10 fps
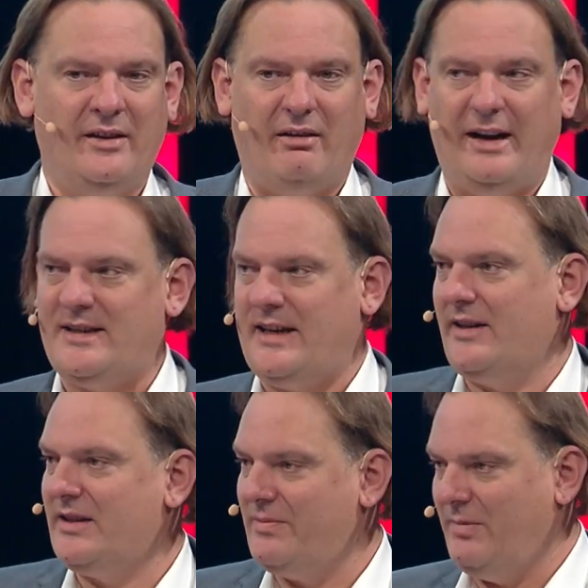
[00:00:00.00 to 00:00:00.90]
"Hey,
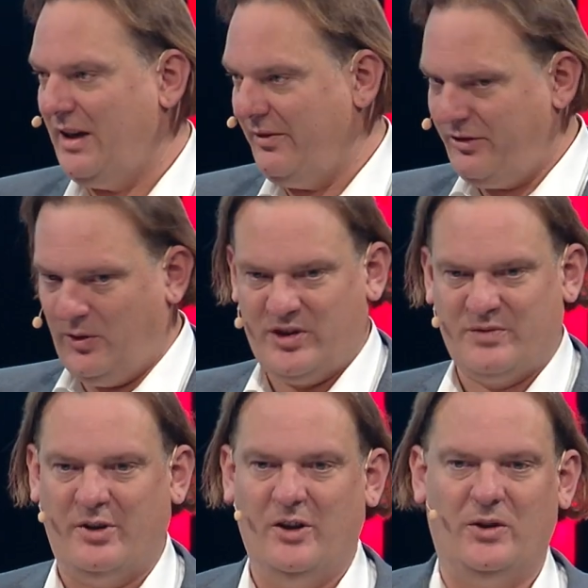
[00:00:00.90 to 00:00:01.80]
Dad, my phone is
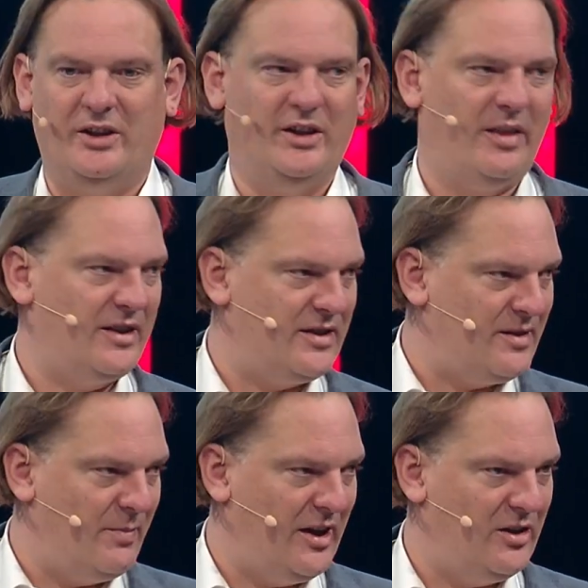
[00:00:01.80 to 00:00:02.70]
broken, this
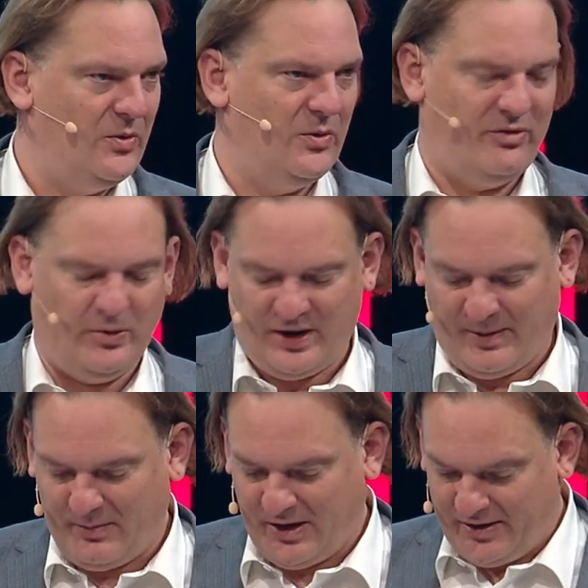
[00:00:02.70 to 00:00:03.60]
is my new phone
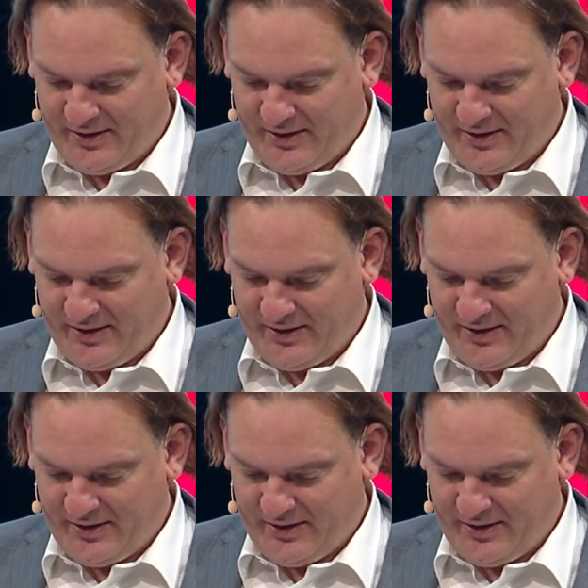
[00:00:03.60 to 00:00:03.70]
number"?